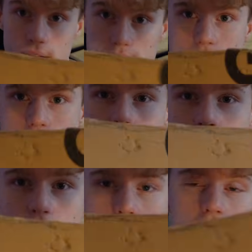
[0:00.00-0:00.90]
this is
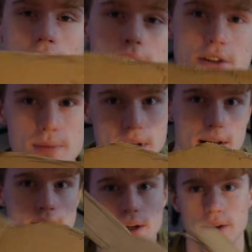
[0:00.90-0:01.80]
completely fine. Just
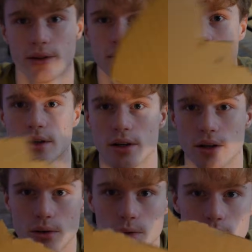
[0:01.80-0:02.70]
making I
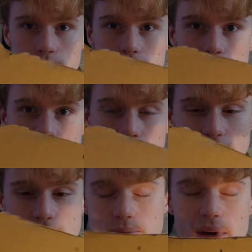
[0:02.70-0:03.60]
think
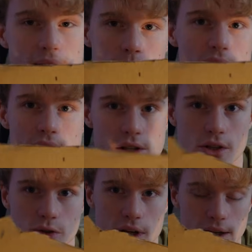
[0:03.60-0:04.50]
this is mainly because I
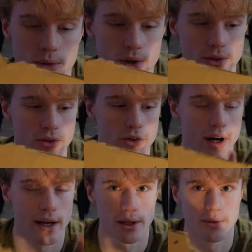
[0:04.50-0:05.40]
just want to
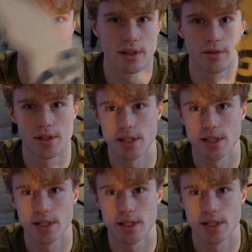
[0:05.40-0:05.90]
try out different